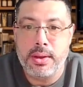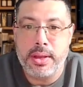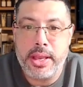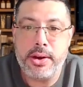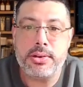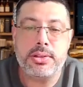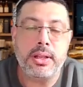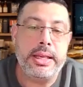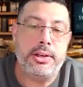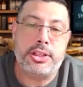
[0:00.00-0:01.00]
here's the
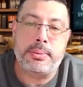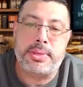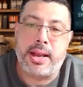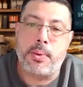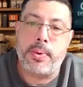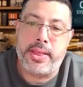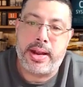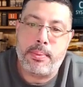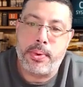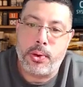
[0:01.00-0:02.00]
leadership takeaway that
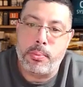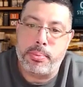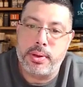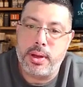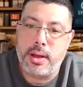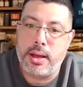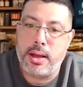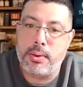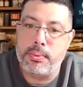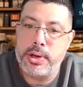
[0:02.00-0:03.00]
I would hope.
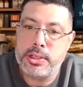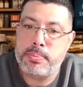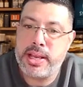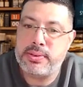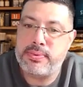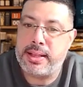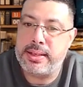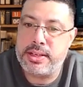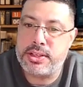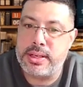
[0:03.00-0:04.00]
Risk-based
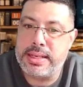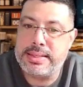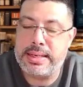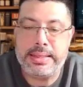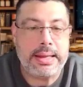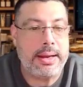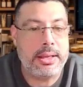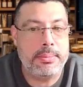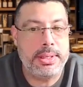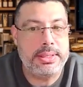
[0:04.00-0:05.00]
validation isn't a
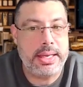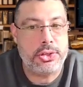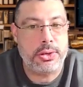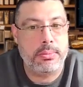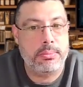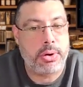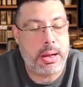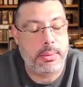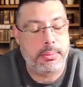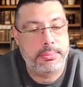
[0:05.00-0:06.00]
documentation
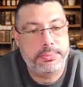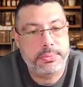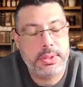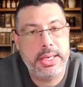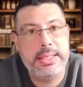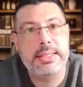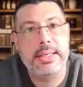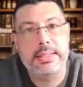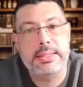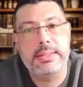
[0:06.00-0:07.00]
problem. It's
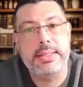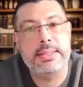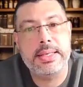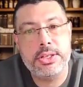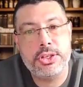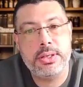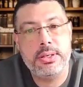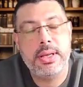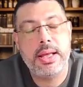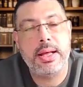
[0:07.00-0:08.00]
a
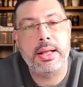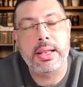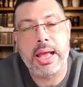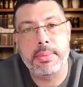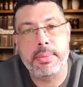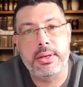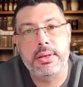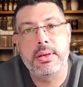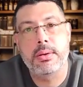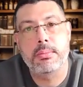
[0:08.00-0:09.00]
decision alignment
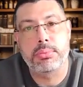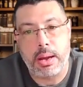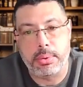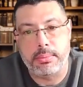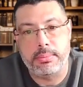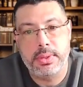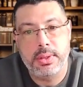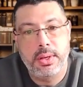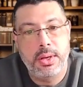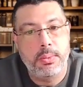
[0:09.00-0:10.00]
problem.
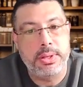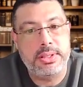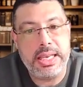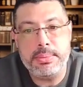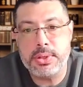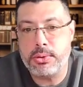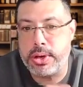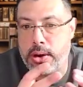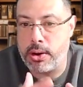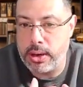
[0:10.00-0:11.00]
When teams
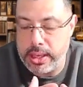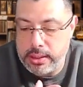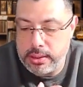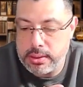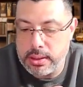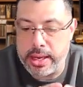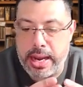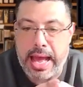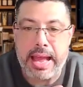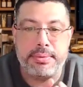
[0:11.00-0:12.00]
agree early, and
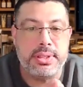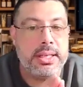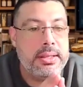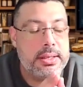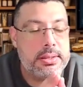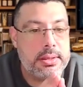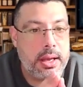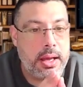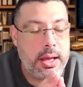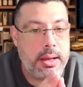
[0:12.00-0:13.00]
I have seen this
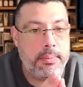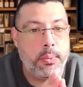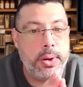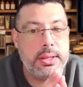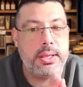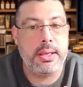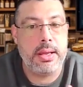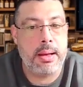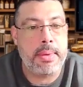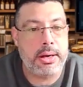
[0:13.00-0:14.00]
with the
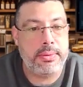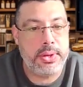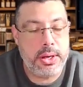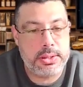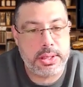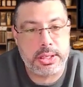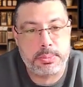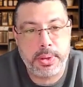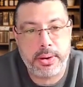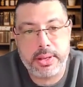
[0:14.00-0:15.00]
amount of years and
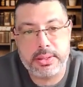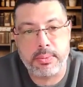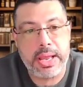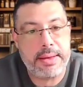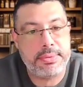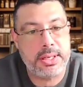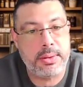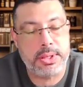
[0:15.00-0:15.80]
experience, and we have seen it